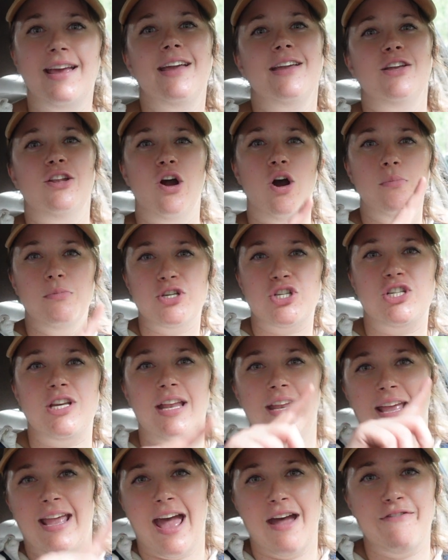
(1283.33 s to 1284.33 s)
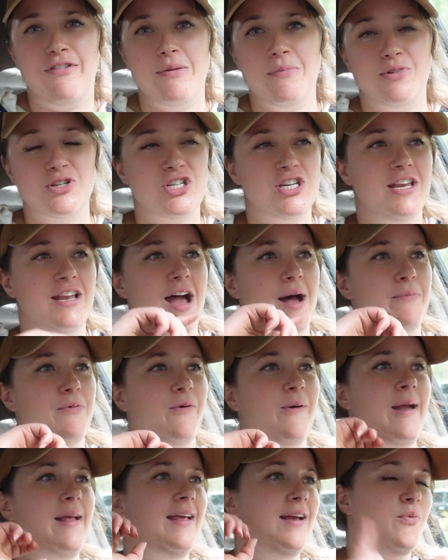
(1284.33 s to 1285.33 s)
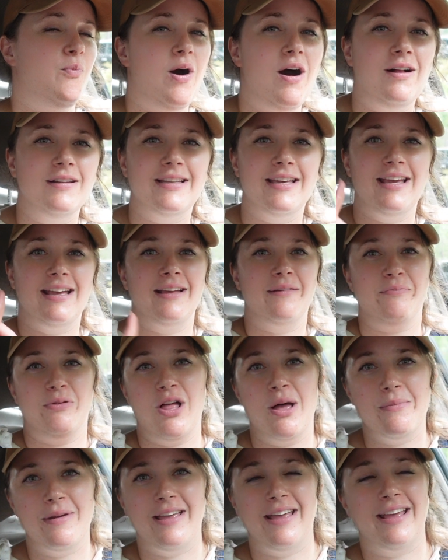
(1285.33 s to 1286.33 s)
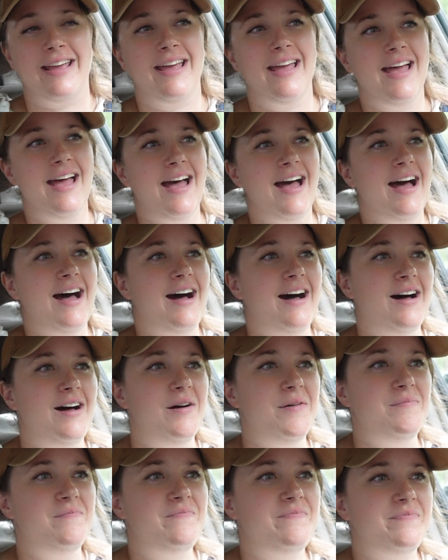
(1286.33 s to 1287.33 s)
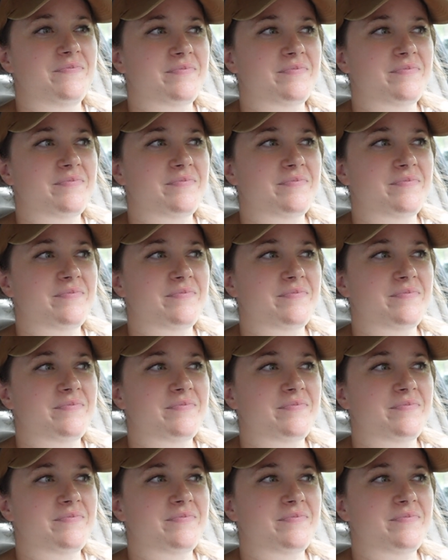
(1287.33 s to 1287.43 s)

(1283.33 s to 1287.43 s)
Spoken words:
you know, machining, heavy machine operating, welding, plumbing, and